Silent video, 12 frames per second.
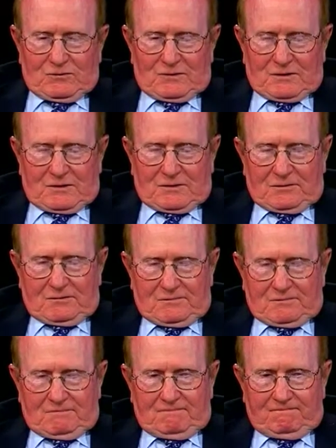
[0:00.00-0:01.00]
uh,
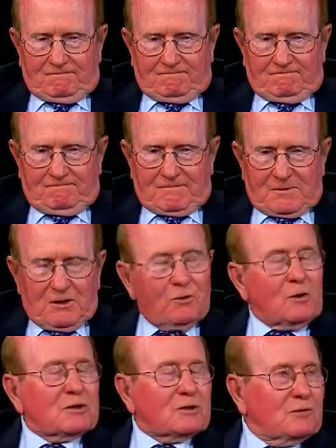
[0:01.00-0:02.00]

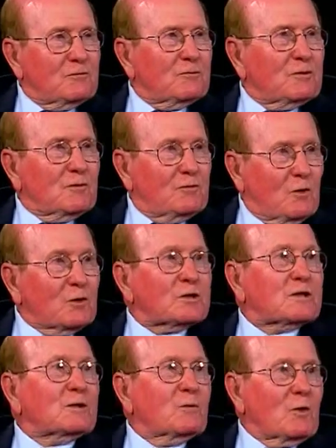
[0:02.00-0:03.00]
interested in
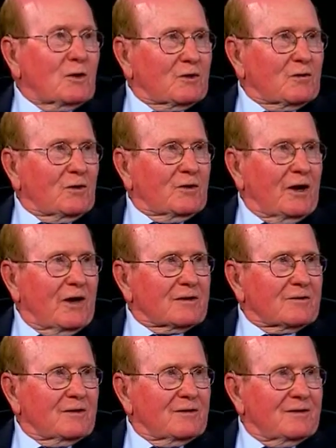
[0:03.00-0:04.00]
enforcing the Morgenthau
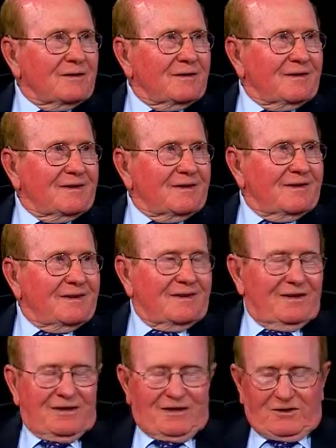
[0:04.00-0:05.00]
Doctrine. Oh.
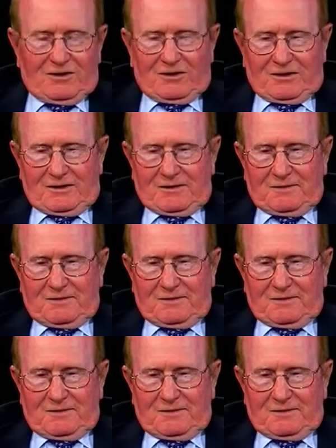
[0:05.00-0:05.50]
And uh,